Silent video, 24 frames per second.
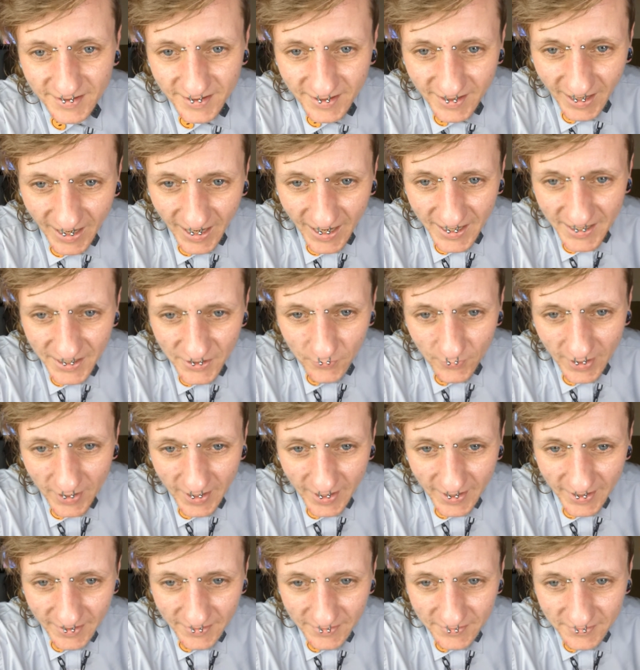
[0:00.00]

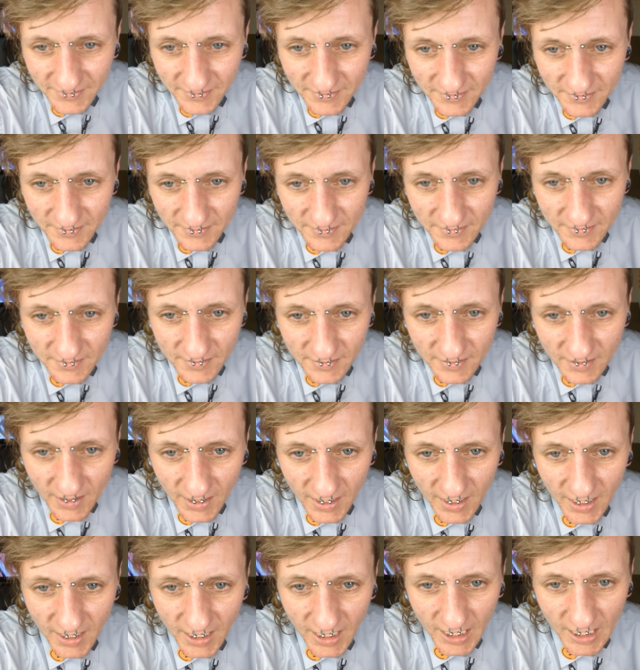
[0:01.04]
Anyway,
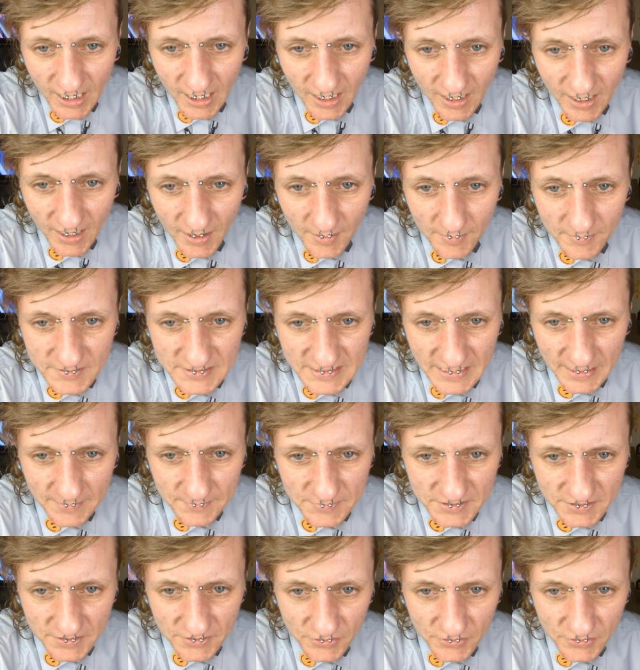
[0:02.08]
Samson,